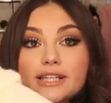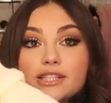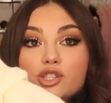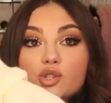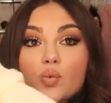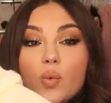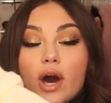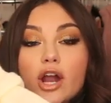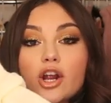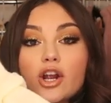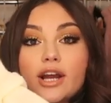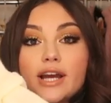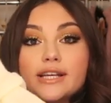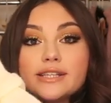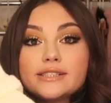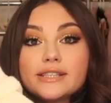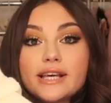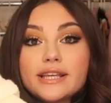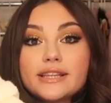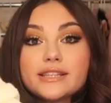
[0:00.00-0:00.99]
This sweater
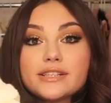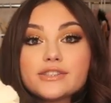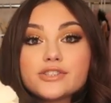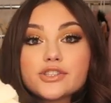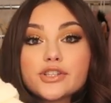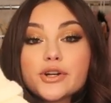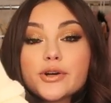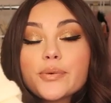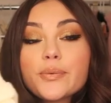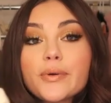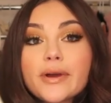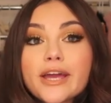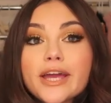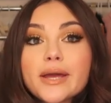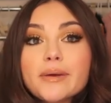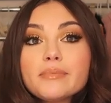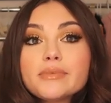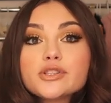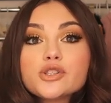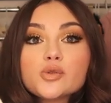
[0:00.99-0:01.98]
is like this
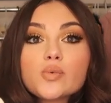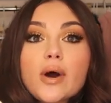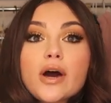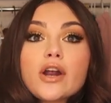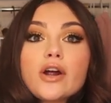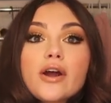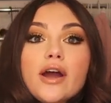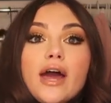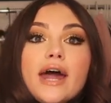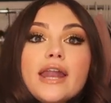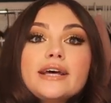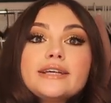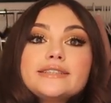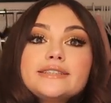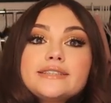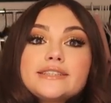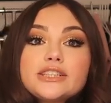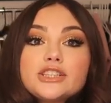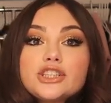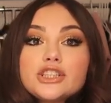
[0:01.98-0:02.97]
cream sweater and it
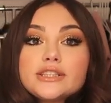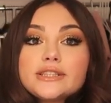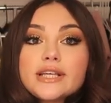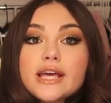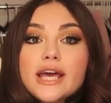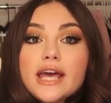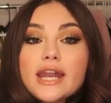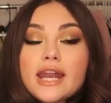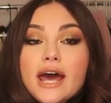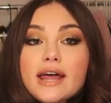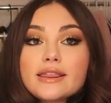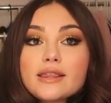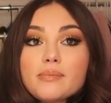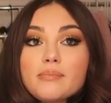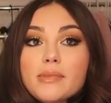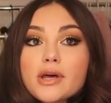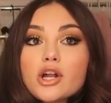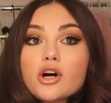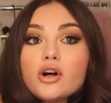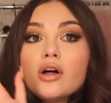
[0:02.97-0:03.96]
cinches in at the
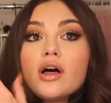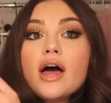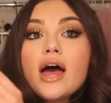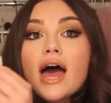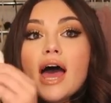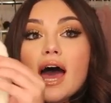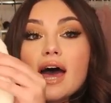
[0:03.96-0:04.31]
middle